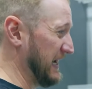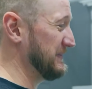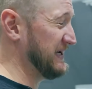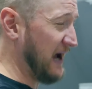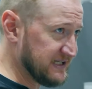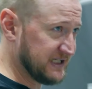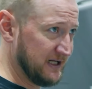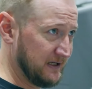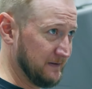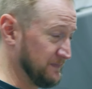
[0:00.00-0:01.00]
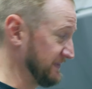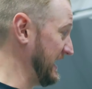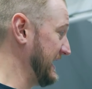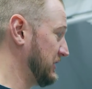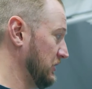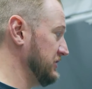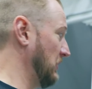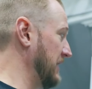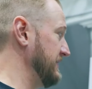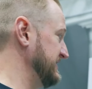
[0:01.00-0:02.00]
And I'm guessing that I could
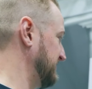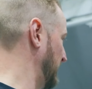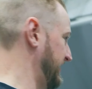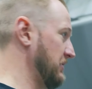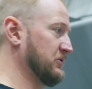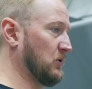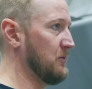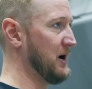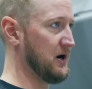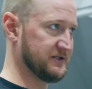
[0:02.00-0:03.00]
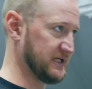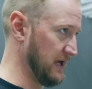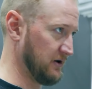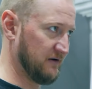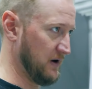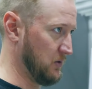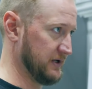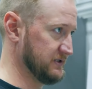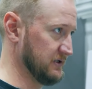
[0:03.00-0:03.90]
run this without the robot altogether if I wanted to.